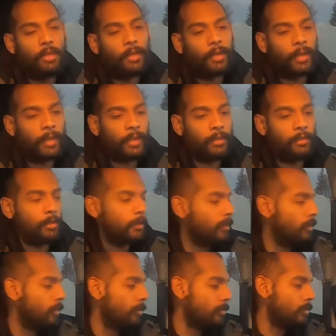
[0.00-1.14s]
And
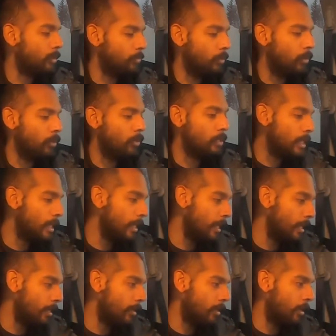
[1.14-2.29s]
some cars
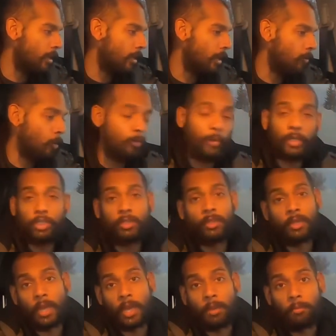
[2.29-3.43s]
like, I won't mention the
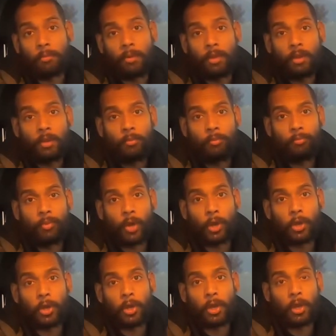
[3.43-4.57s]
name, but
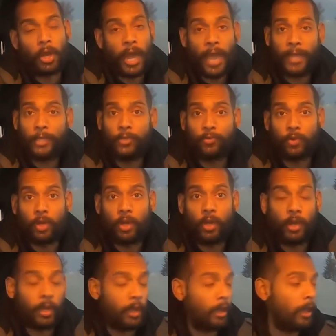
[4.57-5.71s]
Acura
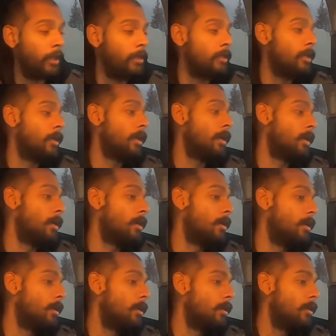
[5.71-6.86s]
and
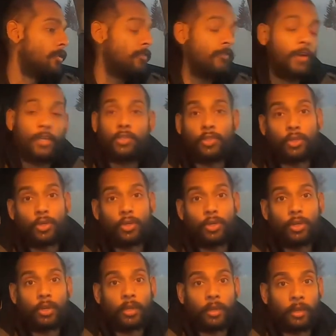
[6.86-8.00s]
Chrysler
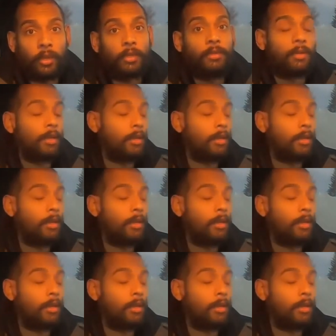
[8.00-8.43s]
and